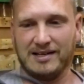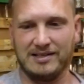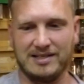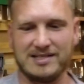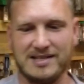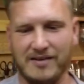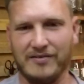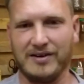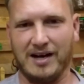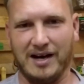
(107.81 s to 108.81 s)
It's
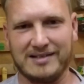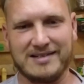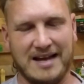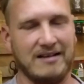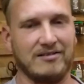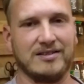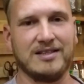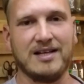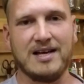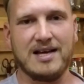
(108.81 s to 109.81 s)
never untangled.
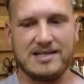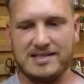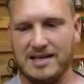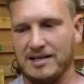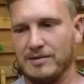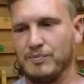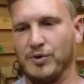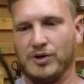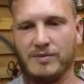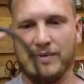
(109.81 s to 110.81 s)
Second
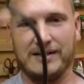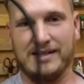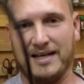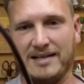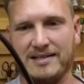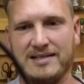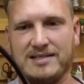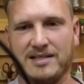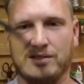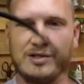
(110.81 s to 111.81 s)
part about that
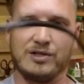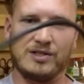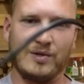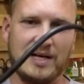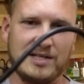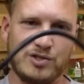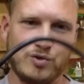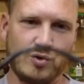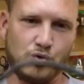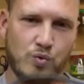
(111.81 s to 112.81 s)
is it tends
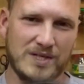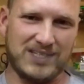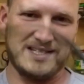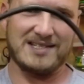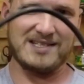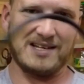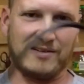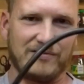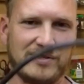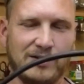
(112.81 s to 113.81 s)
to twist
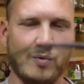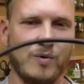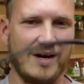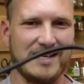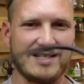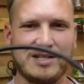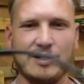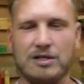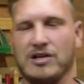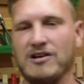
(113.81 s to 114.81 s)
itself, so the wires
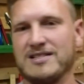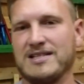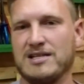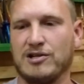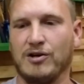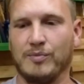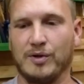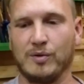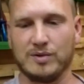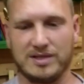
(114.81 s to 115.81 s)
don't last as long
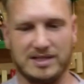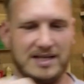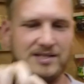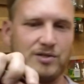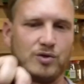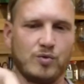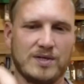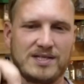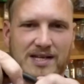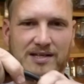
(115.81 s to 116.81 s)
because it tends to
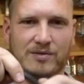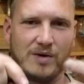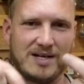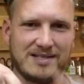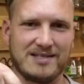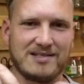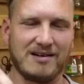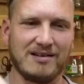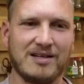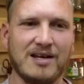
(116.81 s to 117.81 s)
twist and the wires
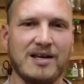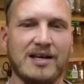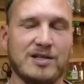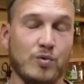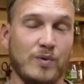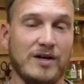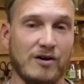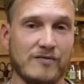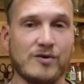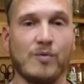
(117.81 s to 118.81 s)
inside gets weak
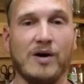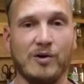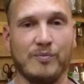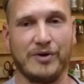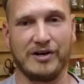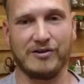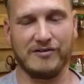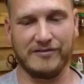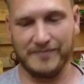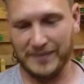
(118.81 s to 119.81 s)
after a while or break off.